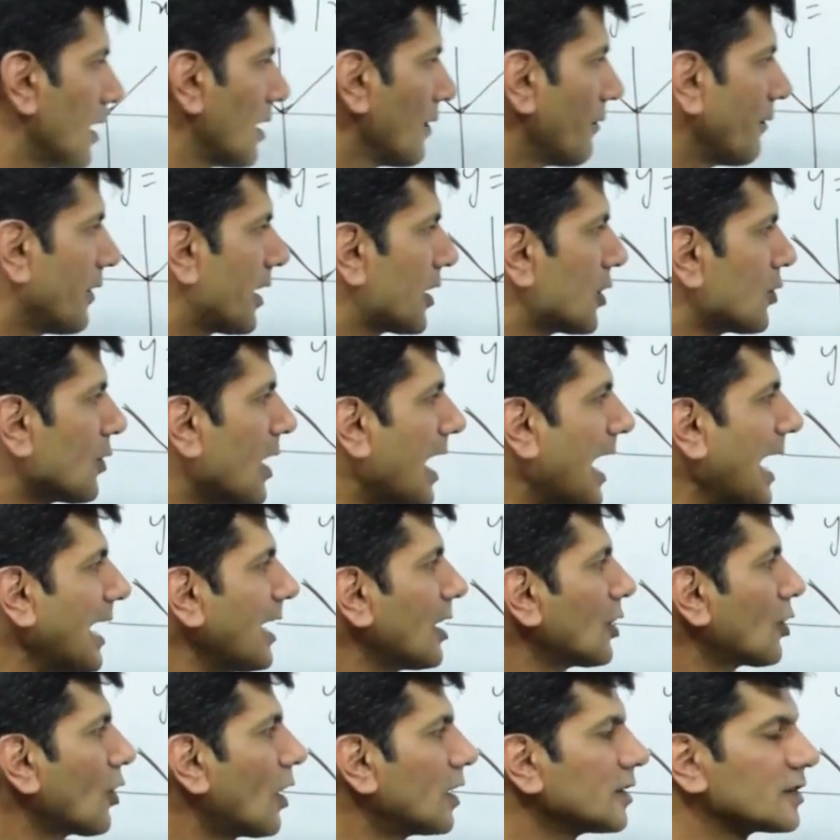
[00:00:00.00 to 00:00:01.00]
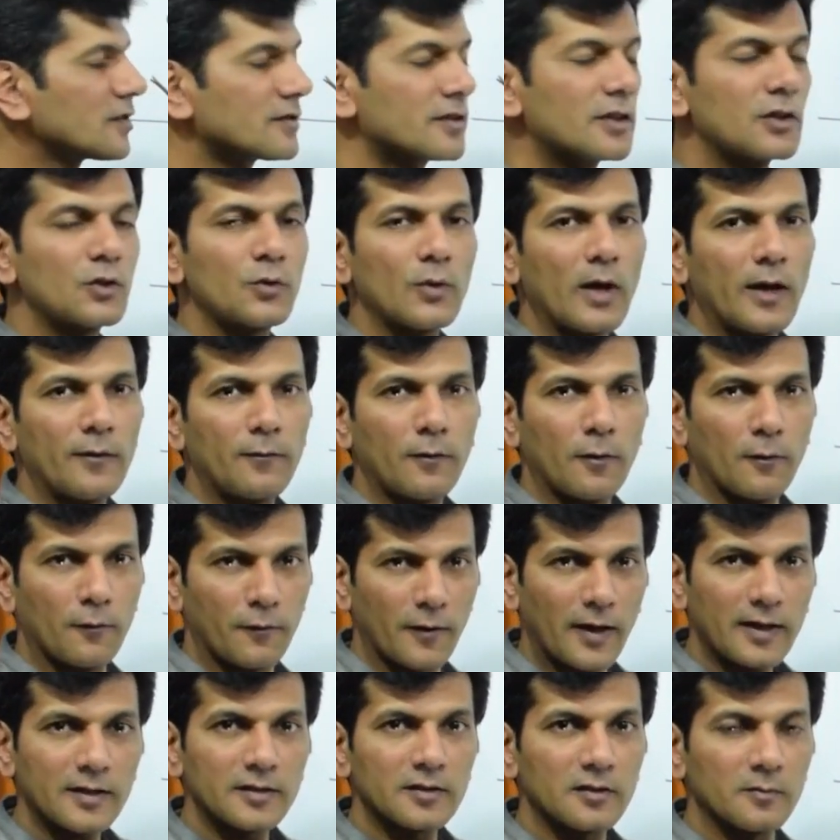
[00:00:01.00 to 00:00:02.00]
When you add a constant to f of
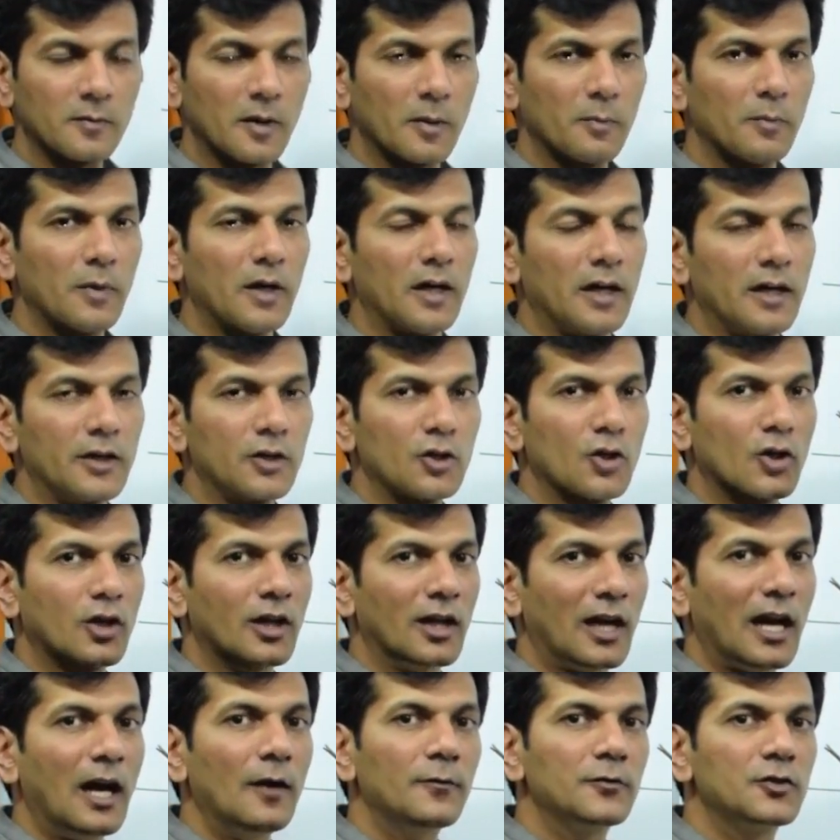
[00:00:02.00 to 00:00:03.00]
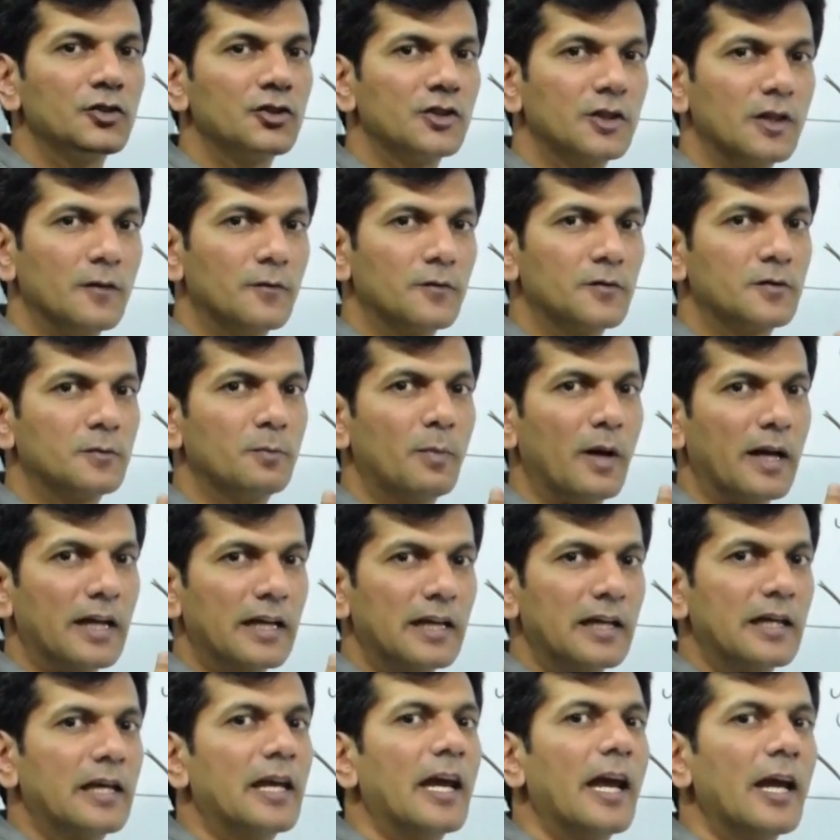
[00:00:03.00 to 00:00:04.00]
x, remember your graph shifts by
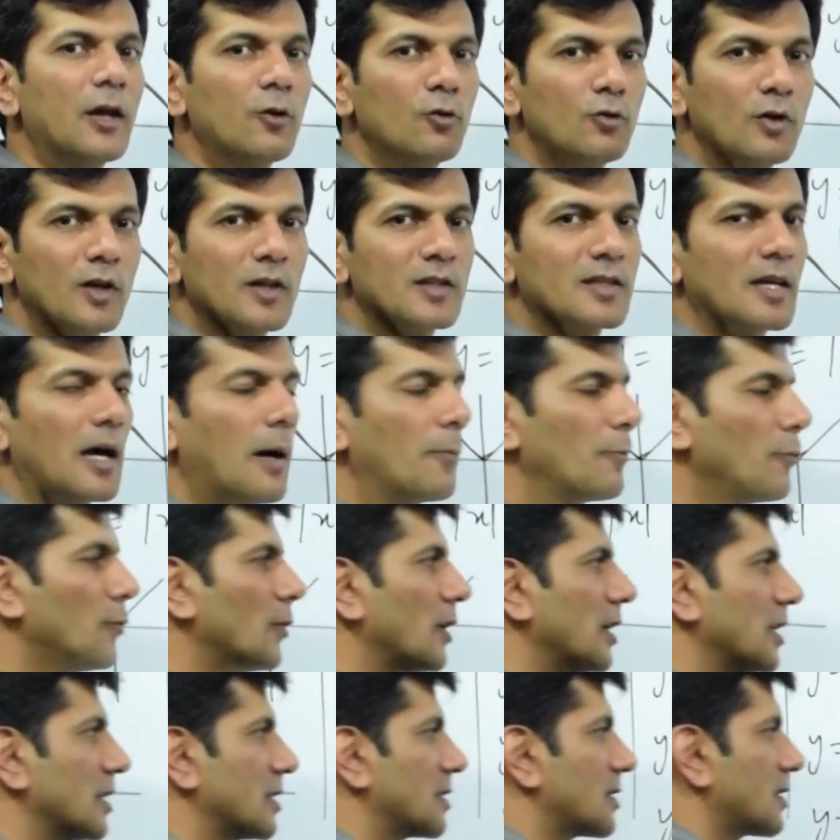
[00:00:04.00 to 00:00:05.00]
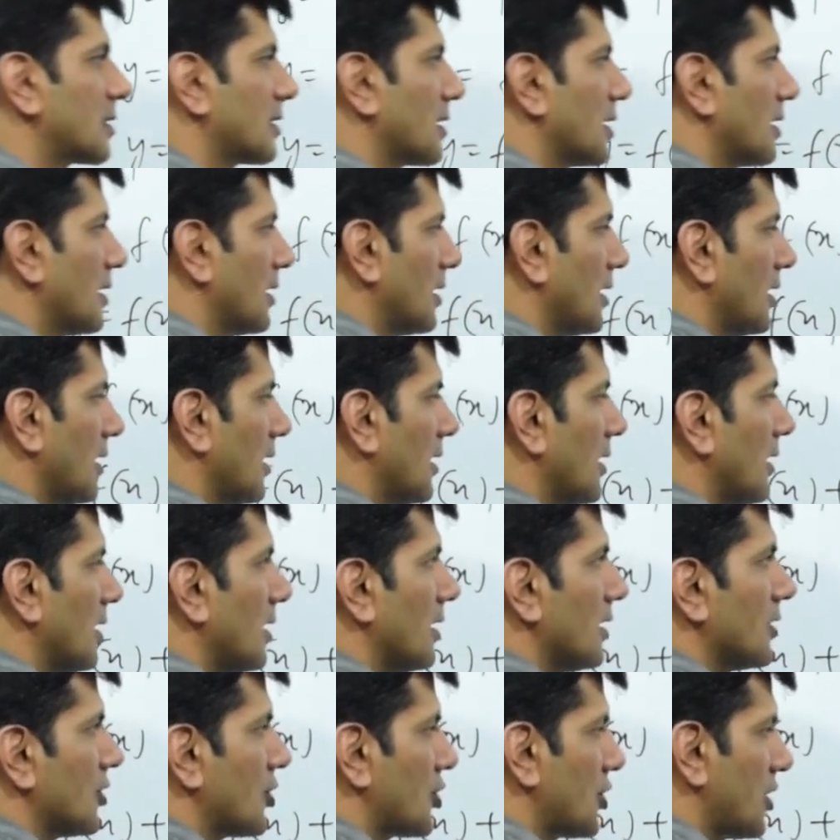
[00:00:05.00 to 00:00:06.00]
k units upwards.
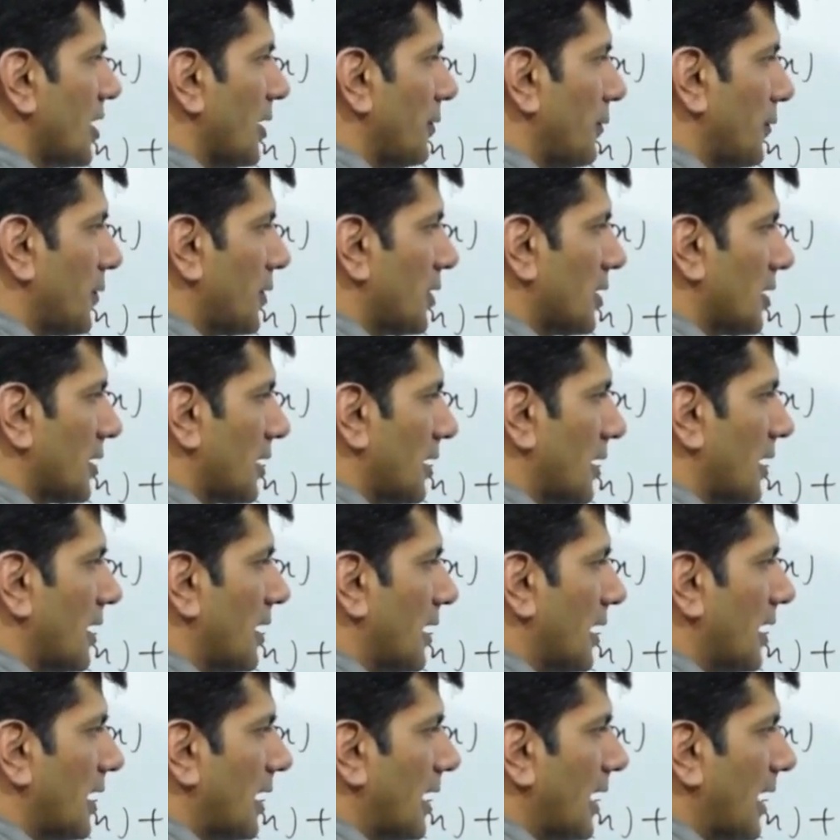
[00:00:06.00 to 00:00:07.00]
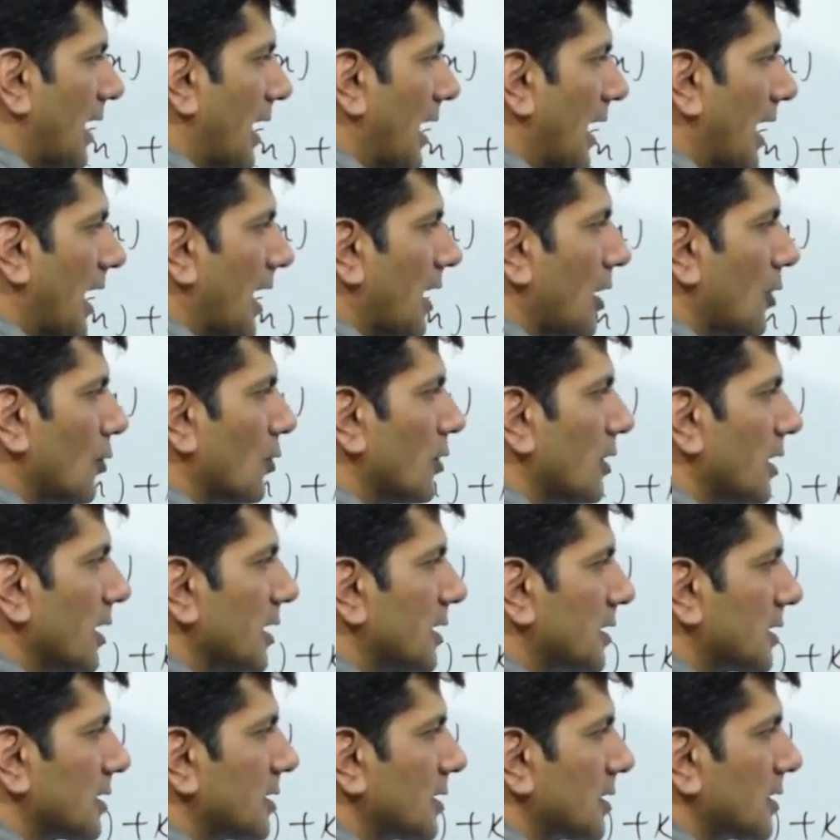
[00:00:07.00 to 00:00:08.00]
Shift k
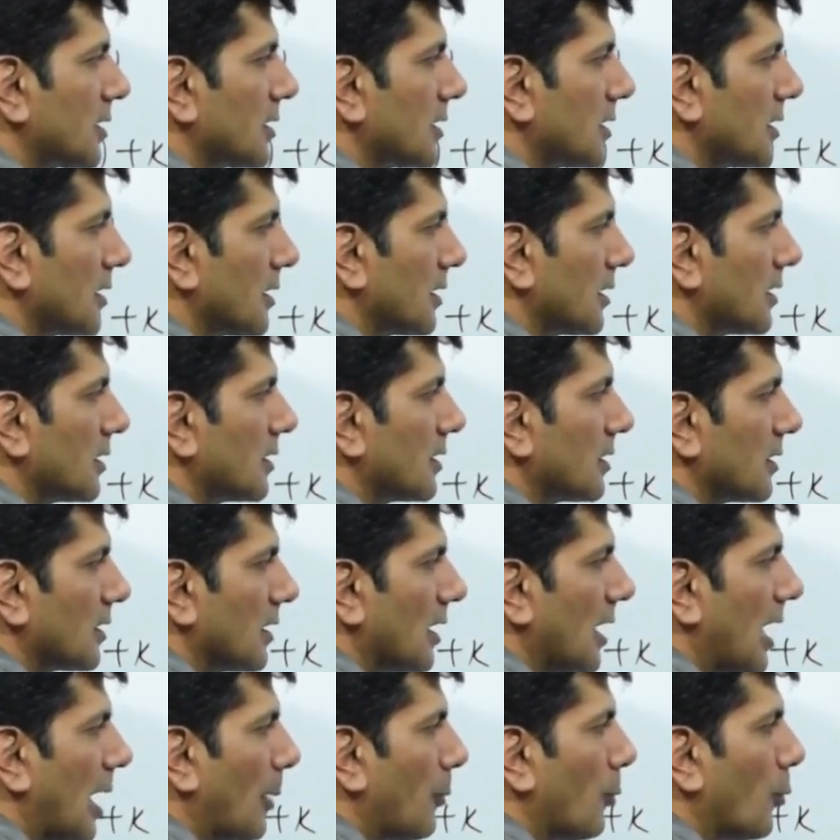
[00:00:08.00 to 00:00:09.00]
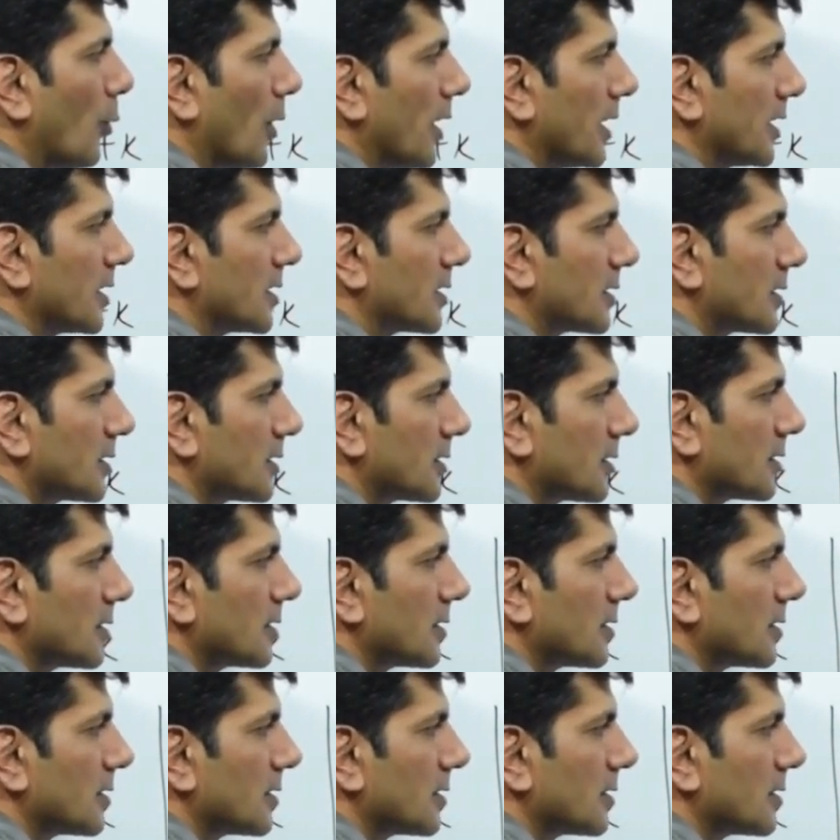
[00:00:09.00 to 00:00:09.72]
units upwards.